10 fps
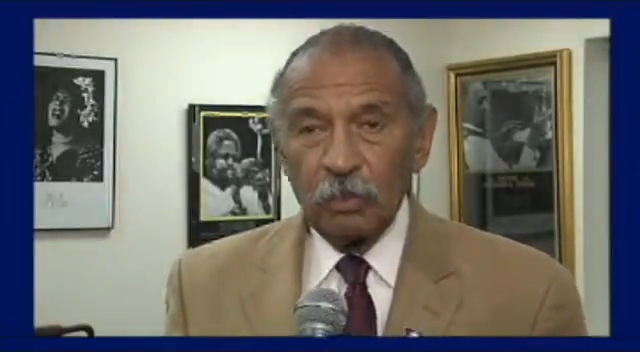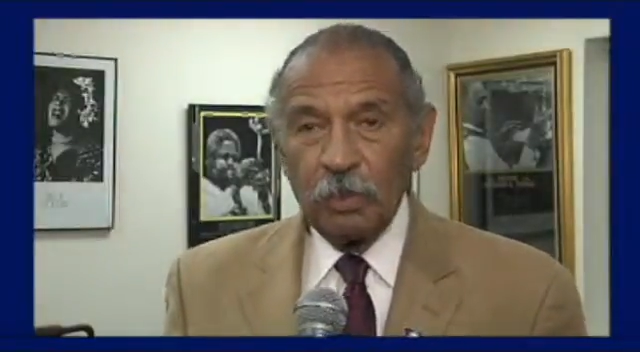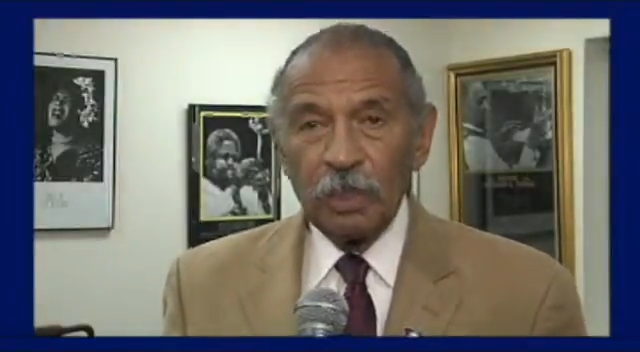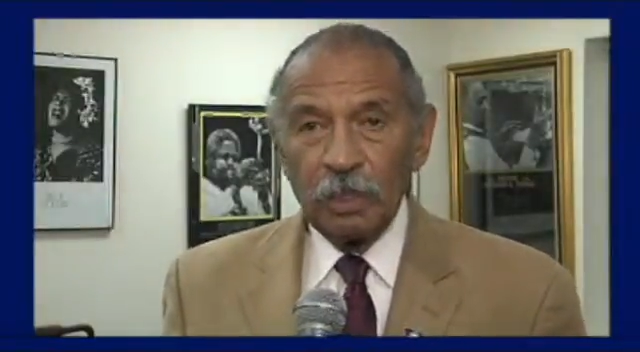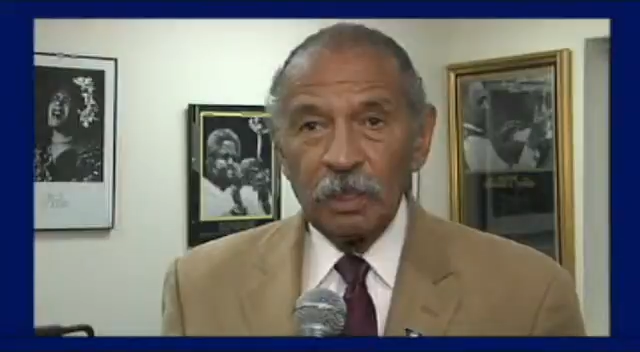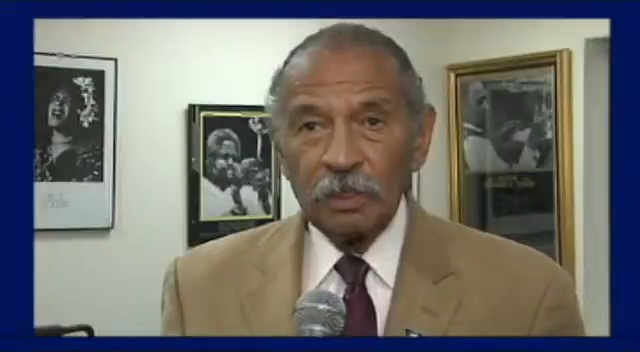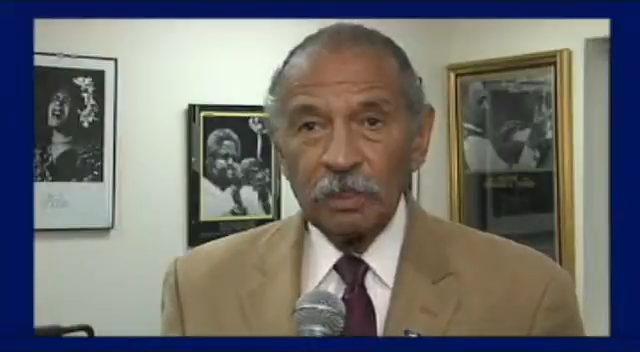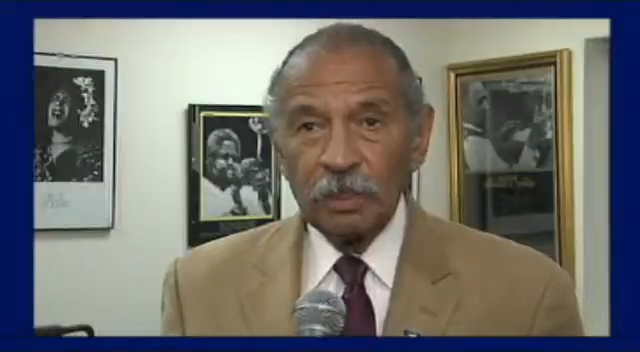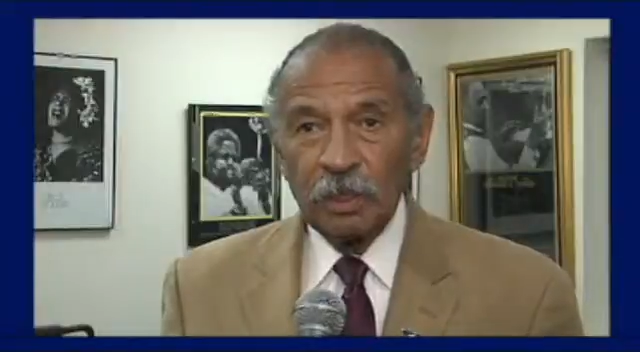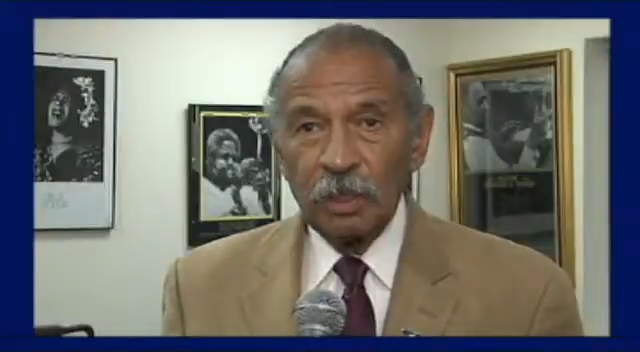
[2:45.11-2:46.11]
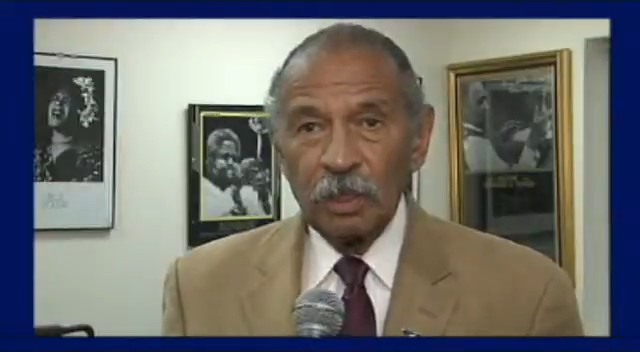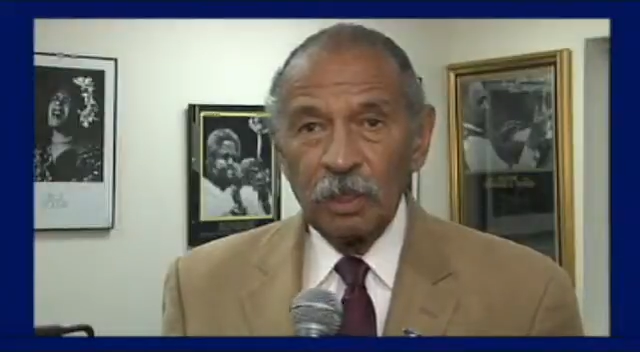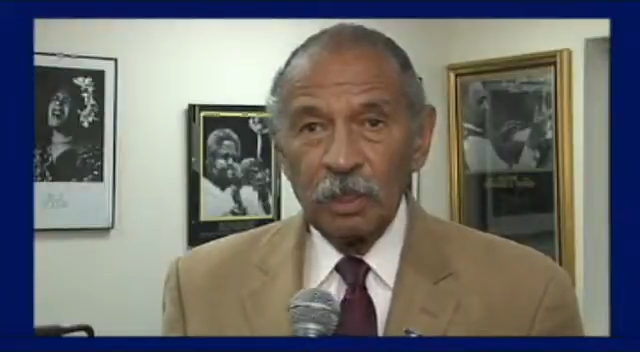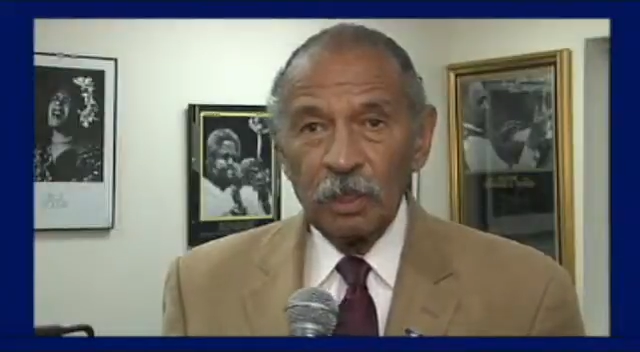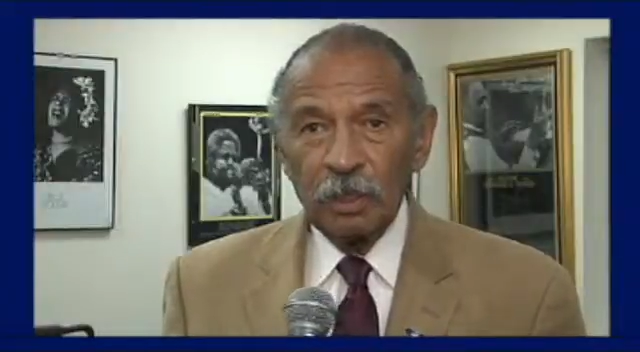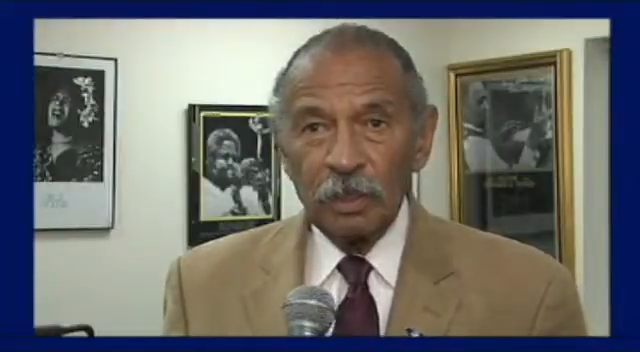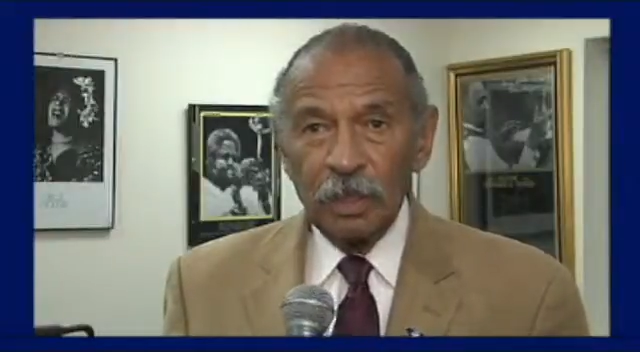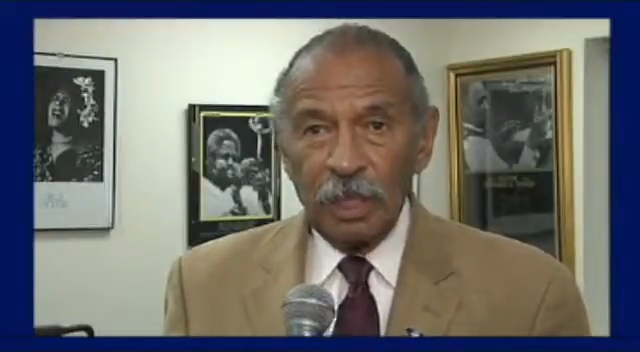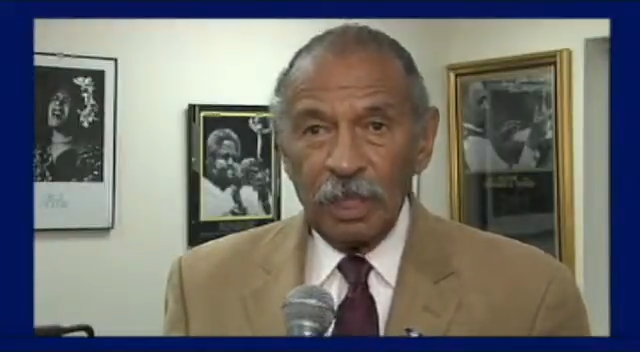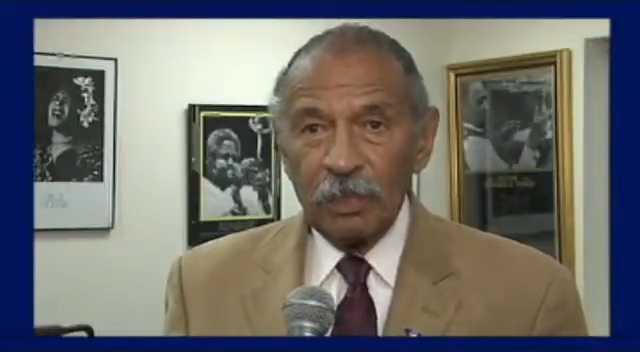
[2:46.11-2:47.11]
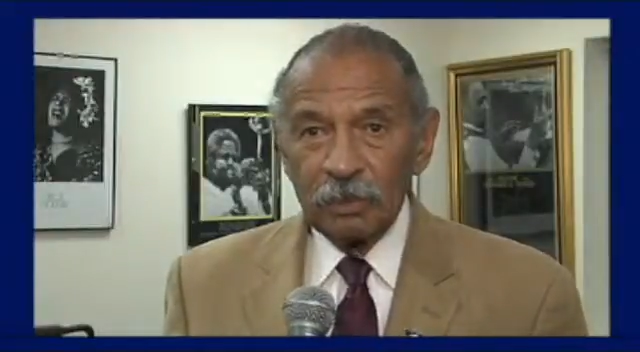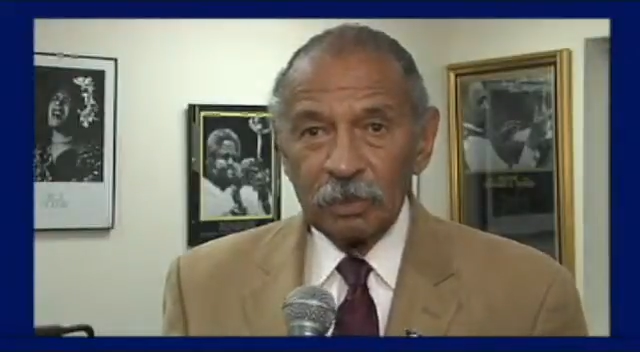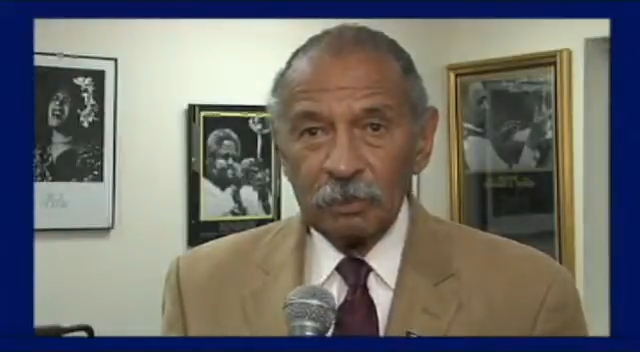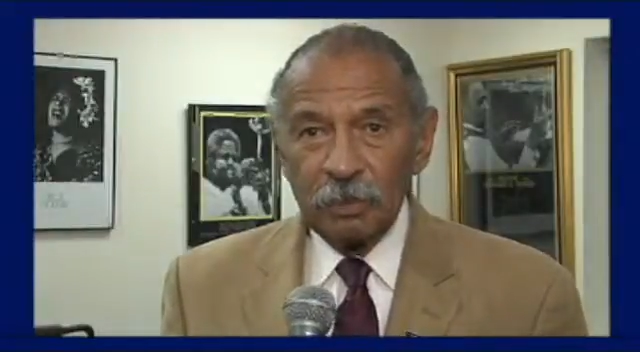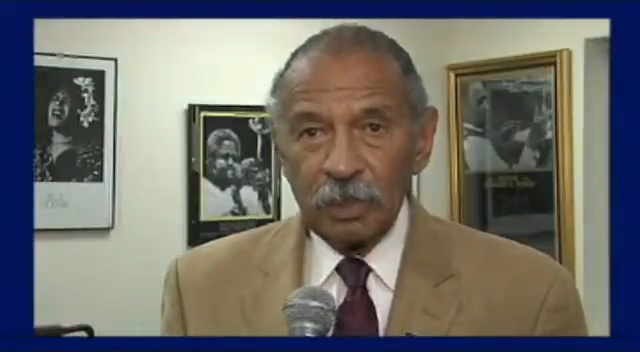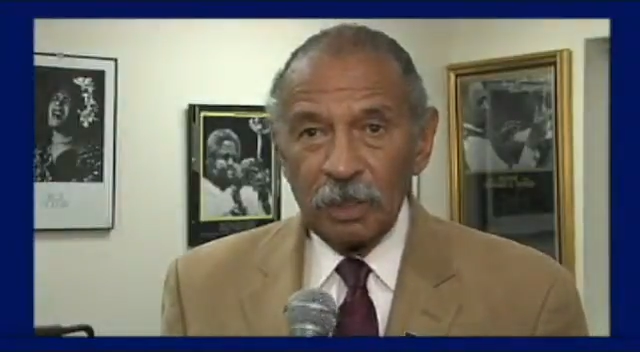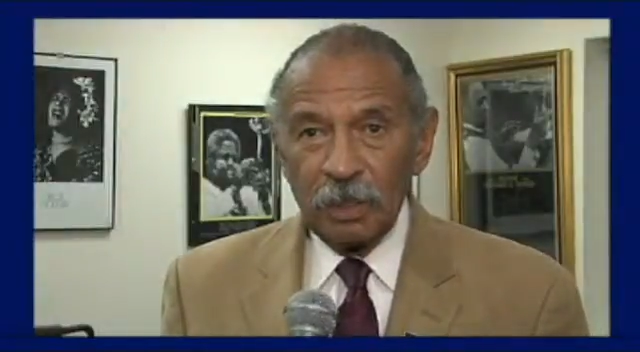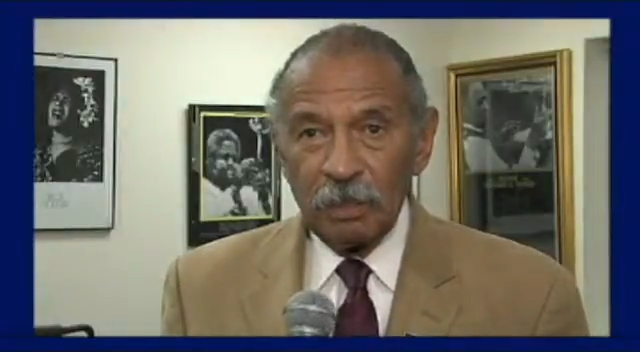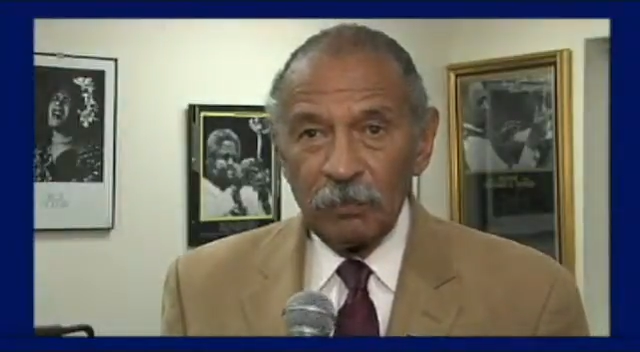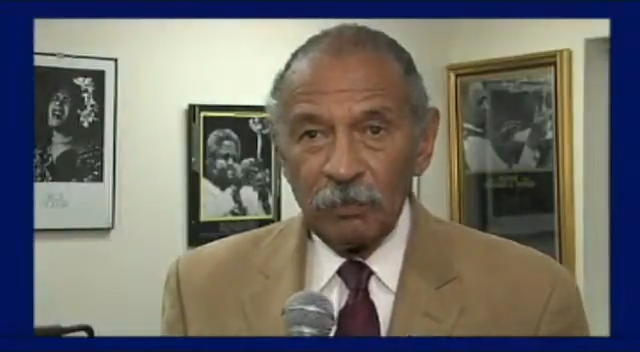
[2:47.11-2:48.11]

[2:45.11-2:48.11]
bills, the House bill